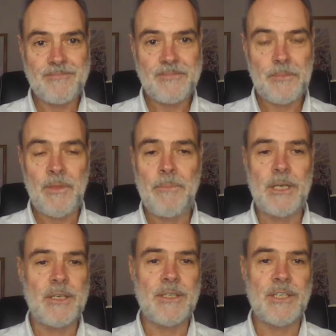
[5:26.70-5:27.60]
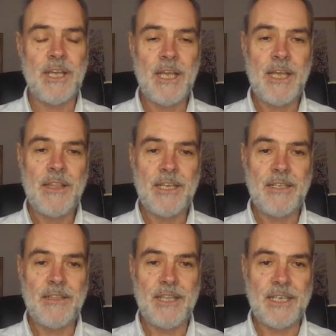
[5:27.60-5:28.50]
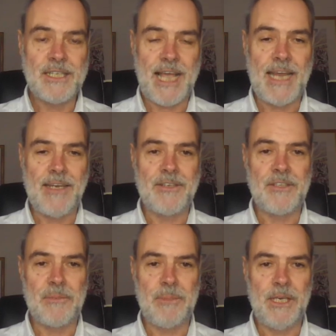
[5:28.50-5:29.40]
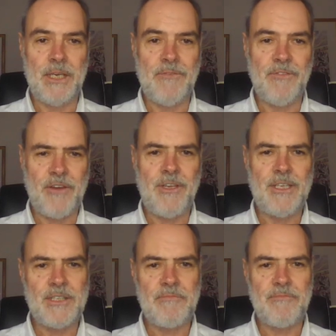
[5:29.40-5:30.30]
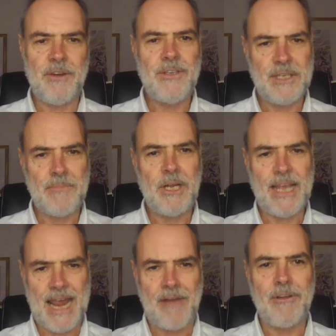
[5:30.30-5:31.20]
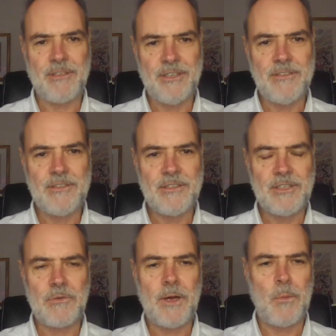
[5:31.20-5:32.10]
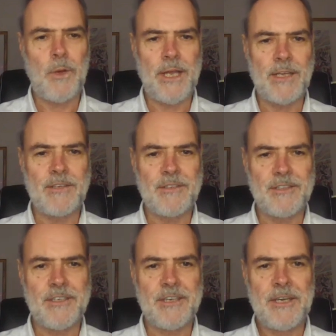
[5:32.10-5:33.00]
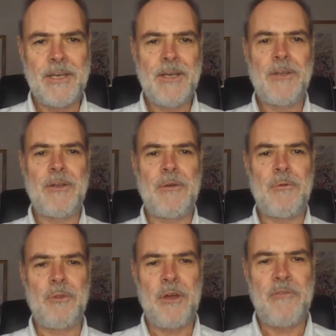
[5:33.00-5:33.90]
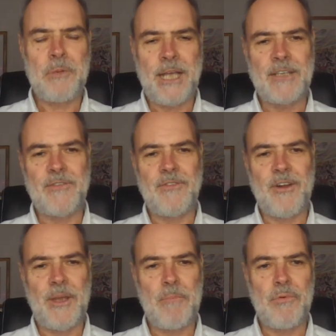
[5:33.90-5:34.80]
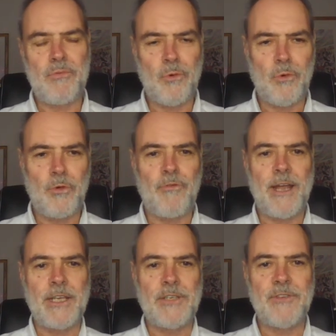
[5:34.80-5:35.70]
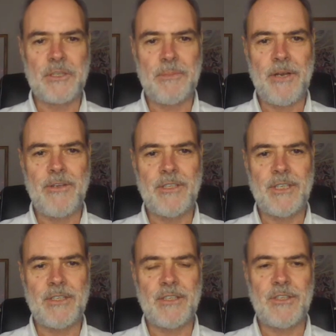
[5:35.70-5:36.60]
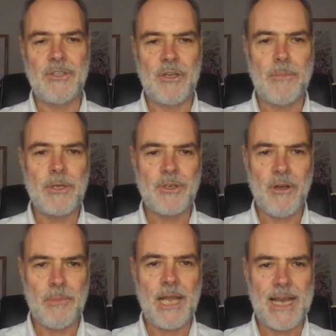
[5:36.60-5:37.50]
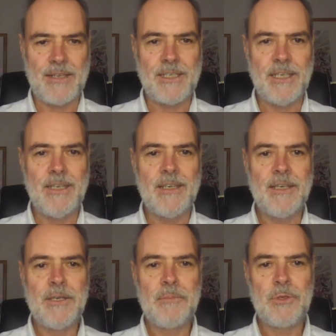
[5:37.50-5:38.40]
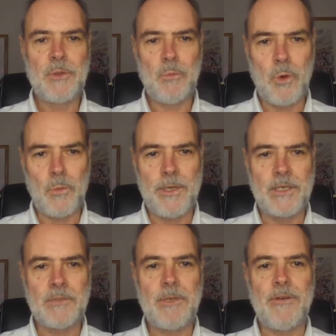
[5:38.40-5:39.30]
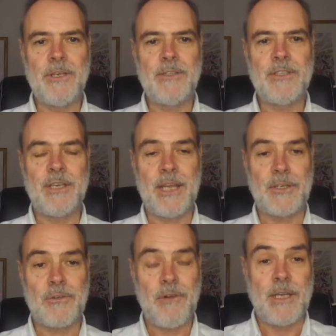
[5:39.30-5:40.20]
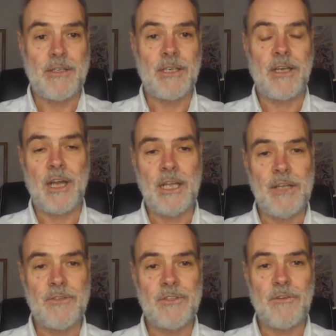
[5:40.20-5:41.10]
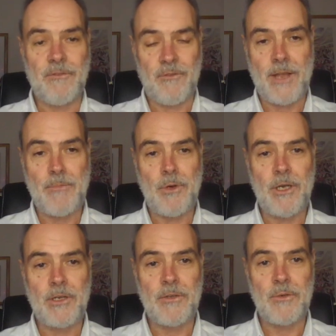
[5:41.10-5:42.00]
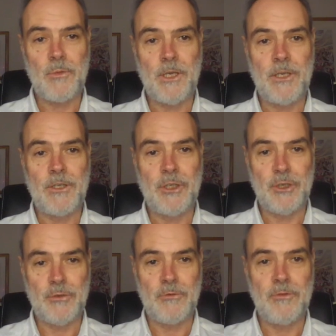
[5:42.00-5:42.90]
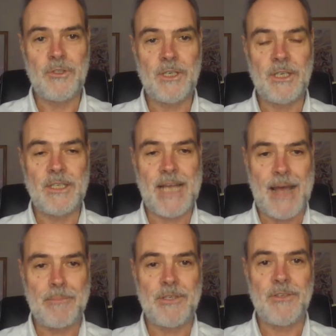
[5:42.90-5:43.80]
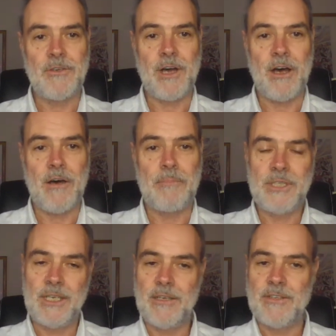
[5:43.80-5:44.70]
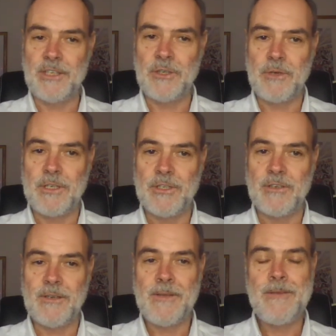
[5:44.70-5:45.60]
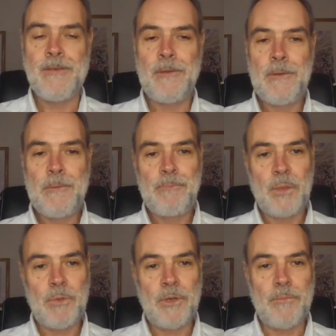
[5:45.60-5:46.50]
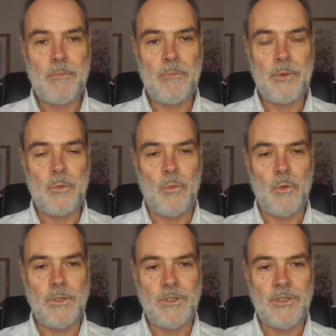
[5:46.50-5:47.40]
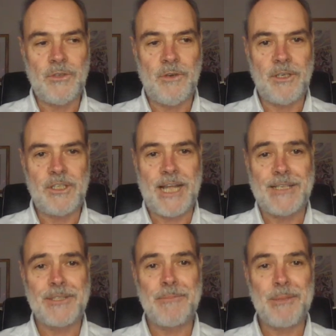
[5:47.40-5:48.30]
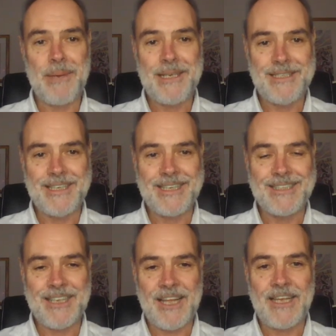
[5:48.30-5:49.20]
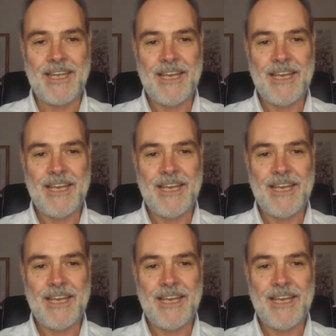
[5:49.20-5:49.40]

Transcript: hmm. because they they tend to be very very similar characters. it's quite weird that you know although everybody has a very broad range of experiences, there's so much commonality between what we experience. And that's great because it kind of gives us a framework that we can use and mm-hmm. adapt to our particular situation. Mm-hmm. But, but once you understand some of the basics, like